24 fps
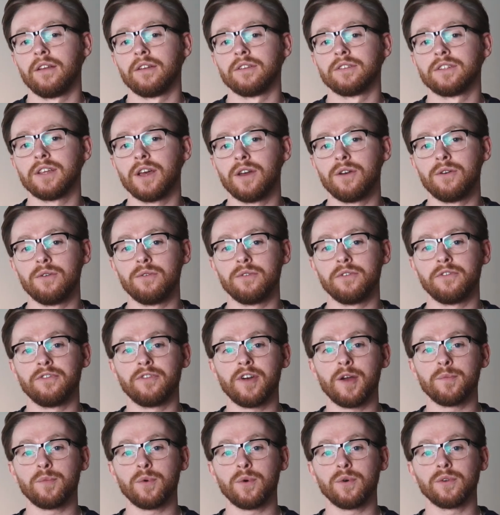So the
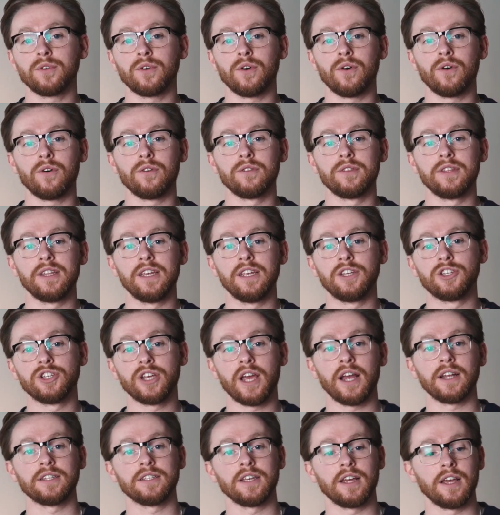fretboard on the
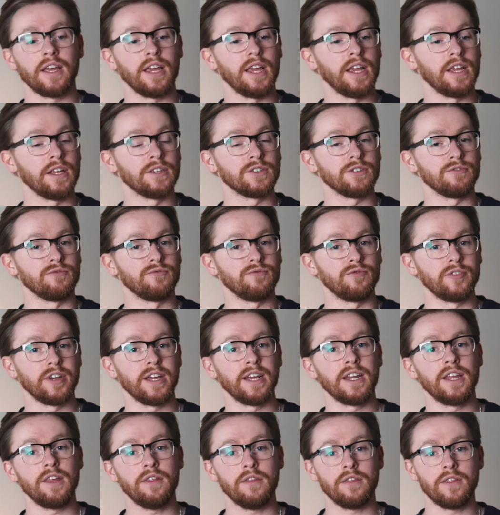Schecter is
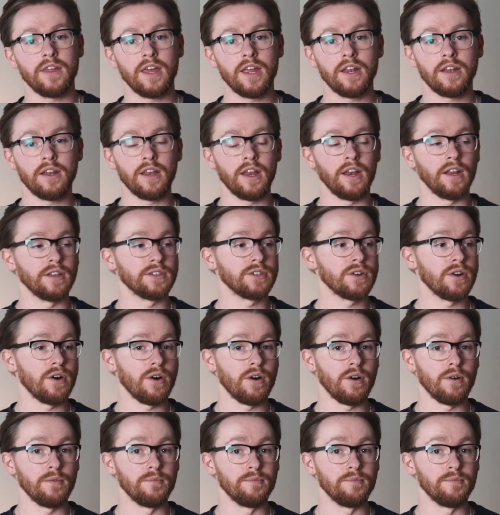really thin and it's got